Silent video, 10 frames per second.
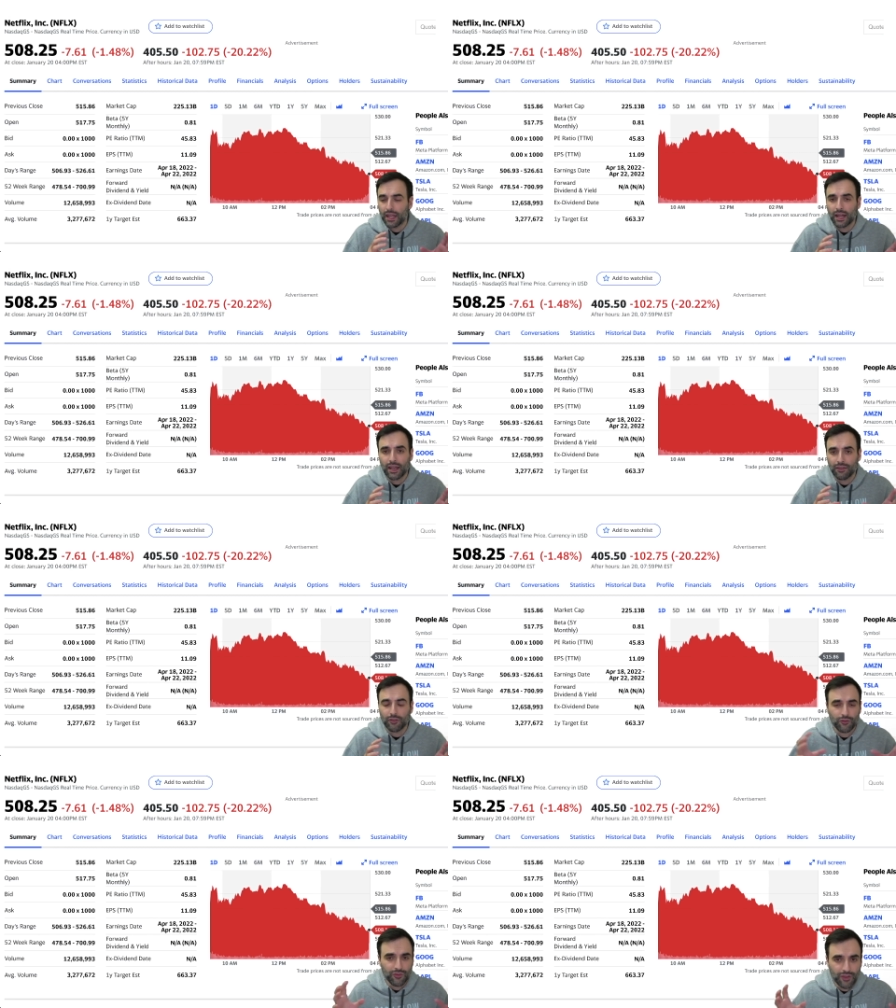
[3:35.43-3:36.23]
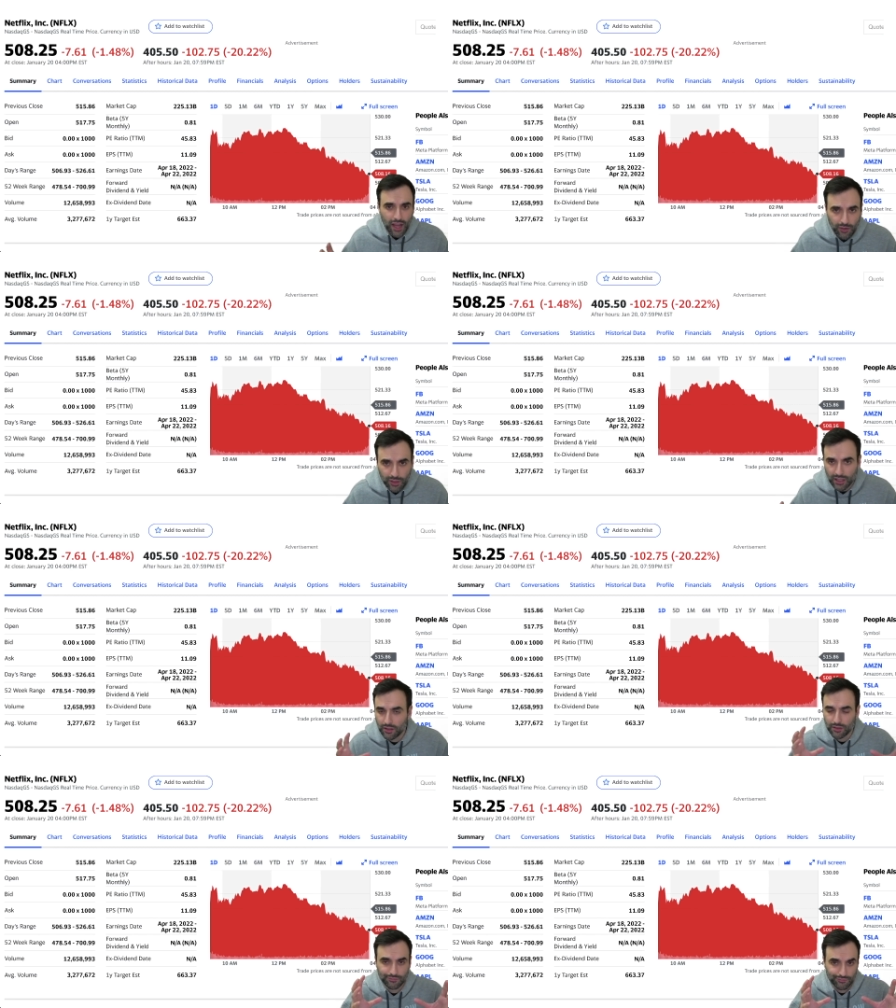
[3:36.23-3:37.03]
that have
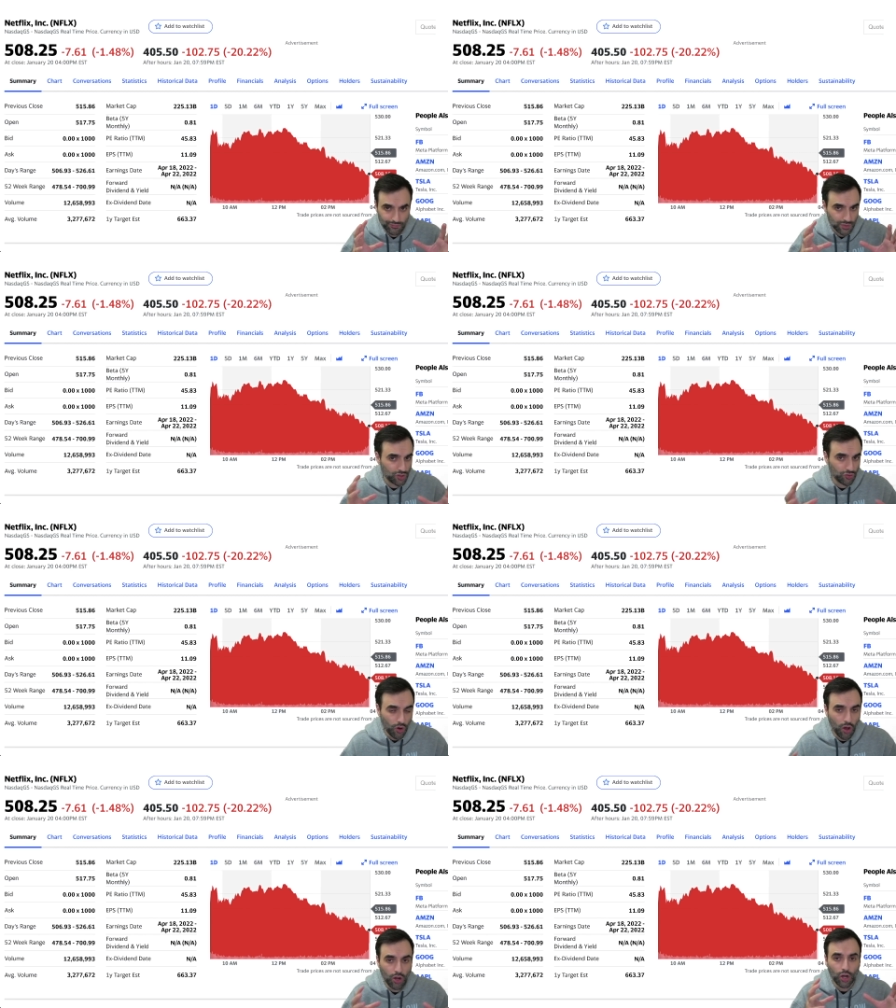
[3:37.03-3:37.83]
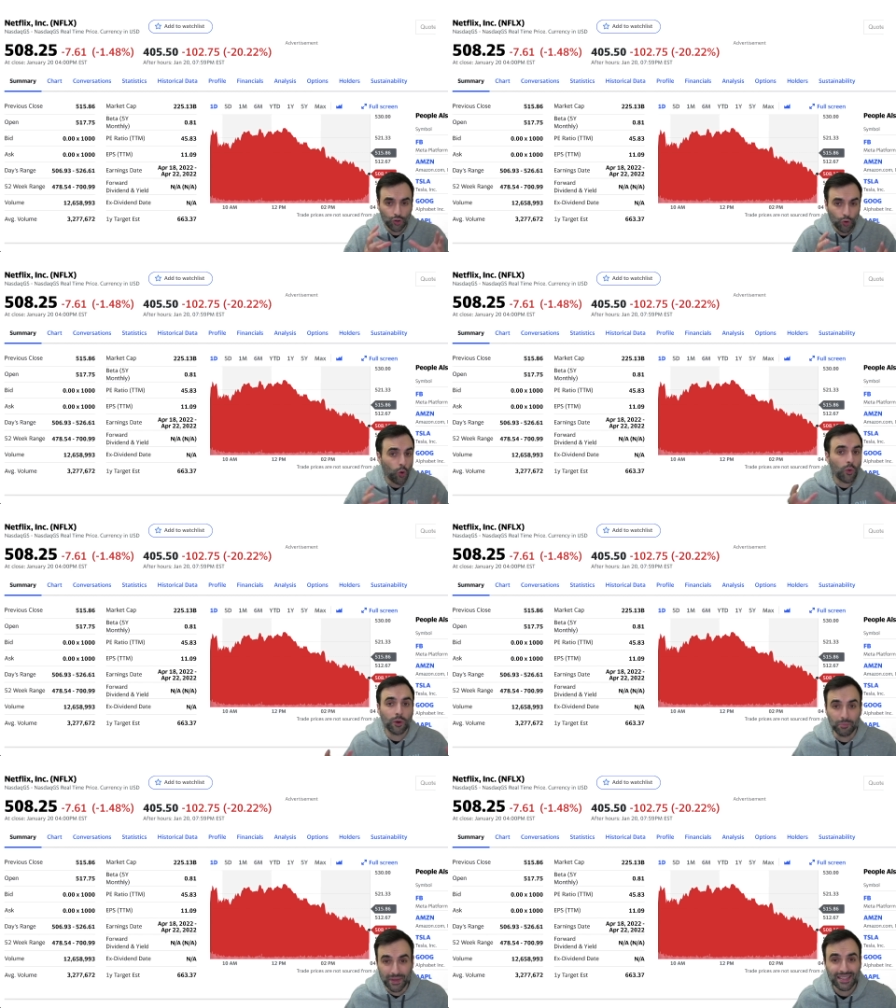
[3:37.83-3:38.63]
very strong
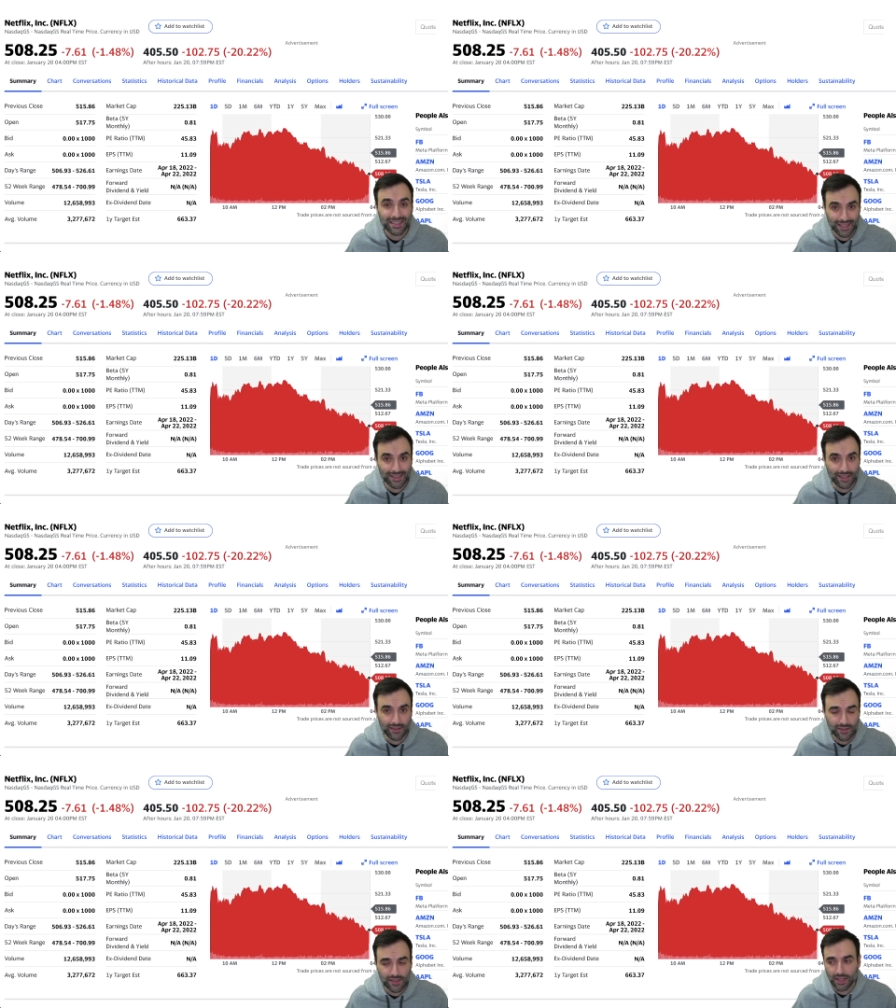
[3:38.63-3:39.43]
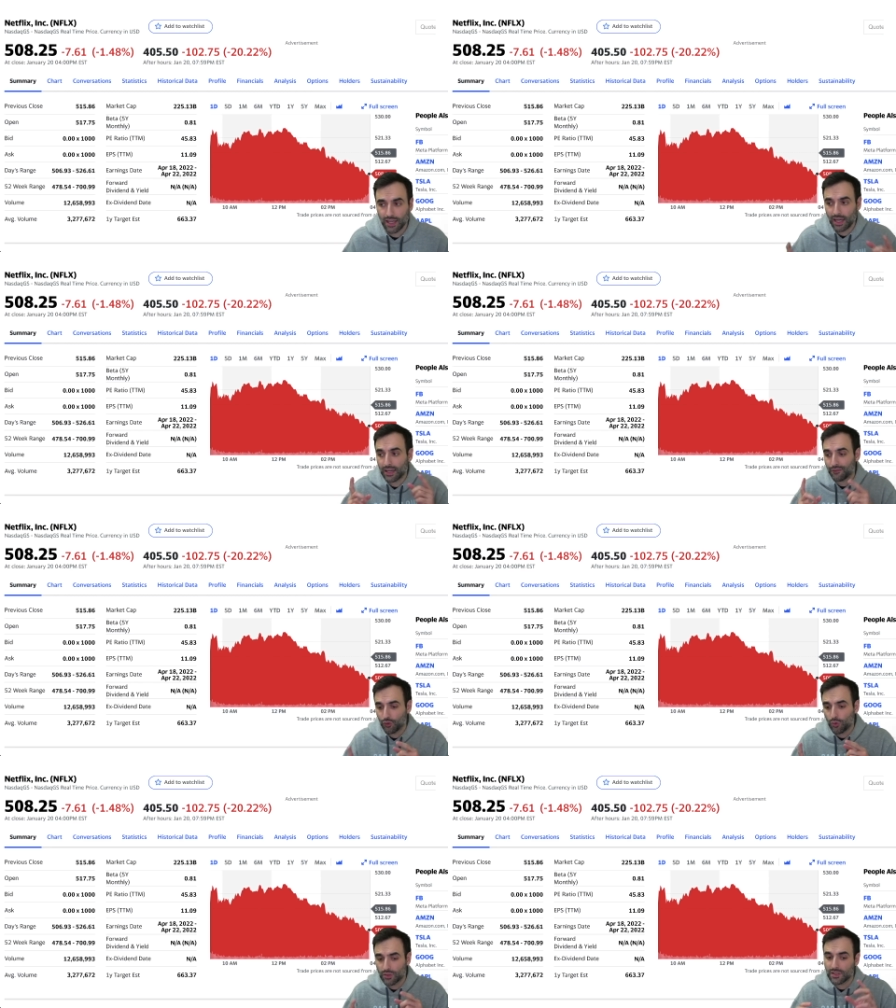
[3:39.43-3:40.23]
core businesses and
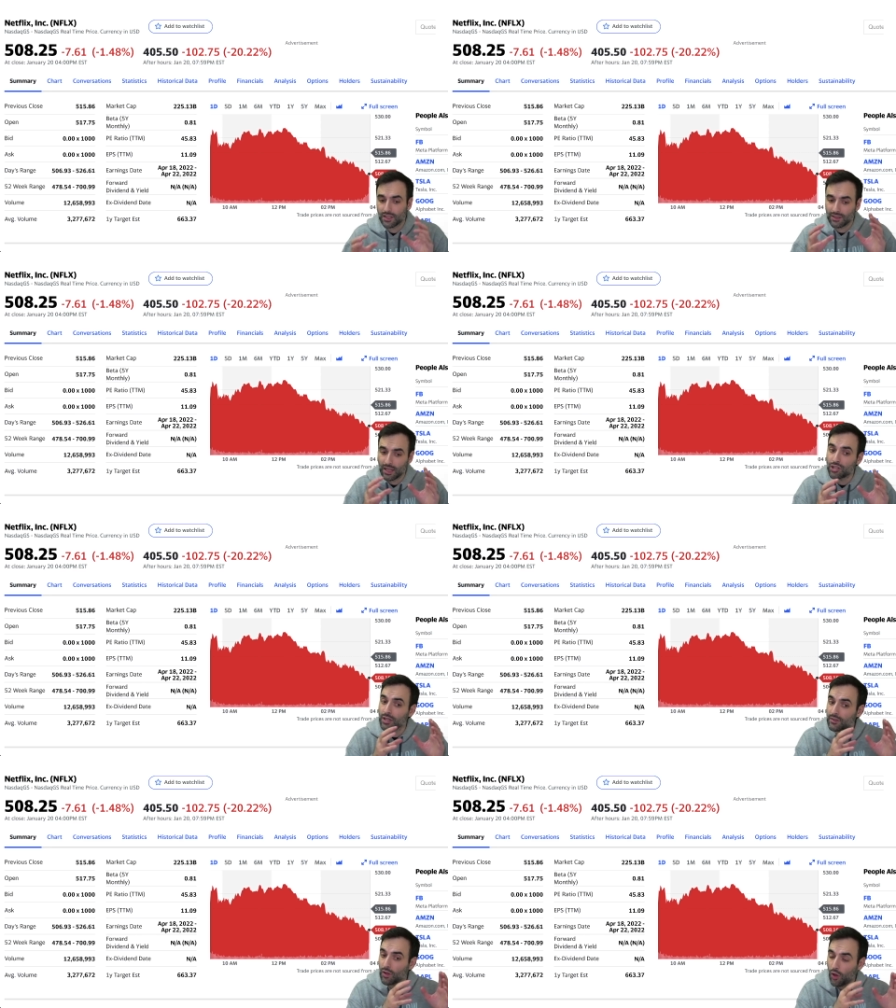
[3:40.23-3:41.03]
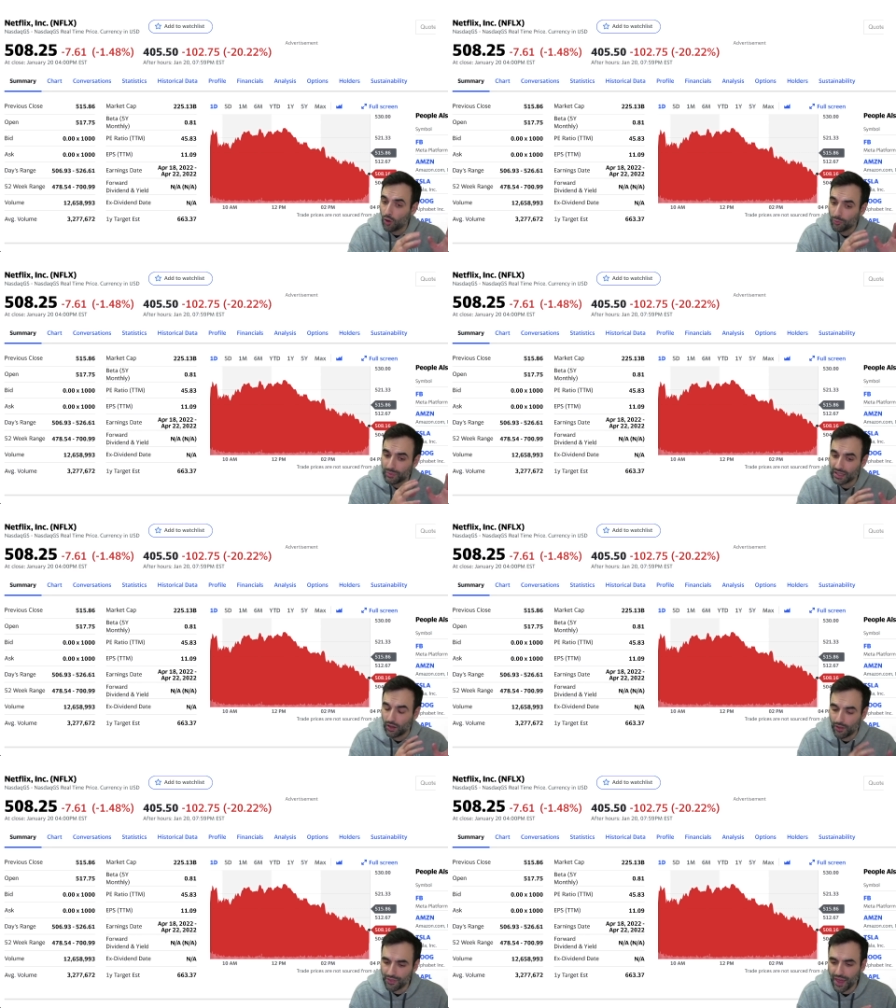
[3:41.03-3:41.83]
of course, the attention has all been
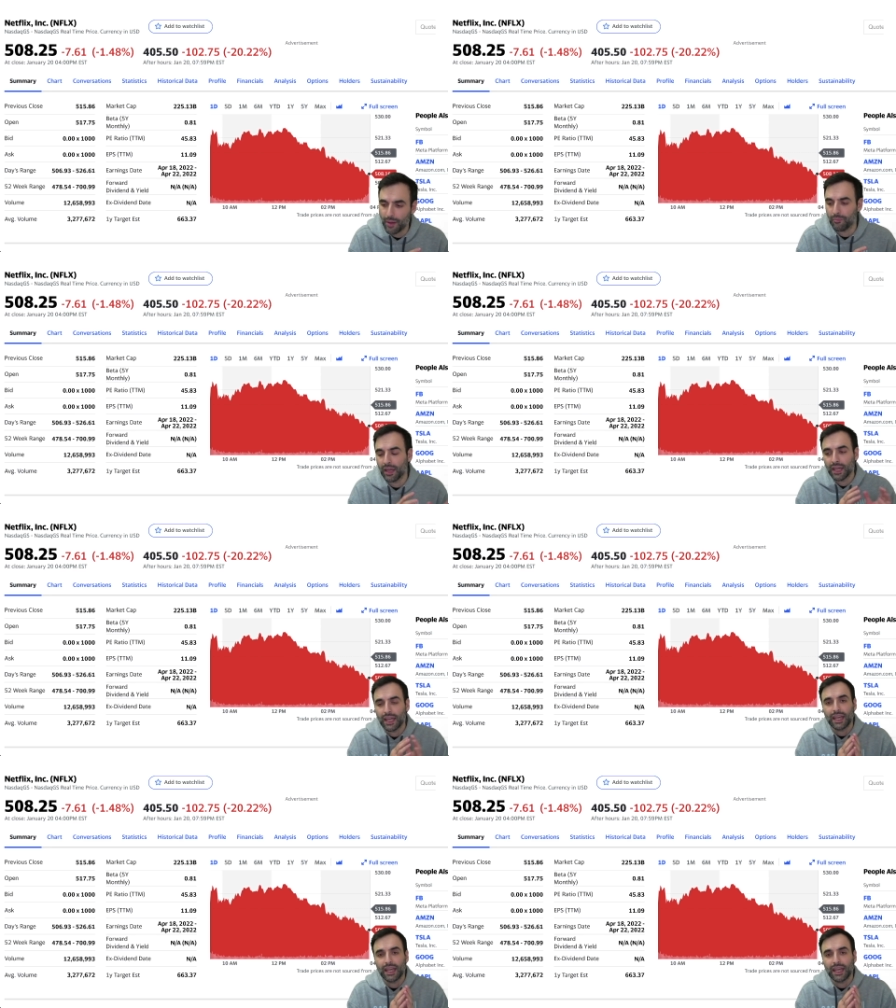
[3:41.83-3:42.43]
on them.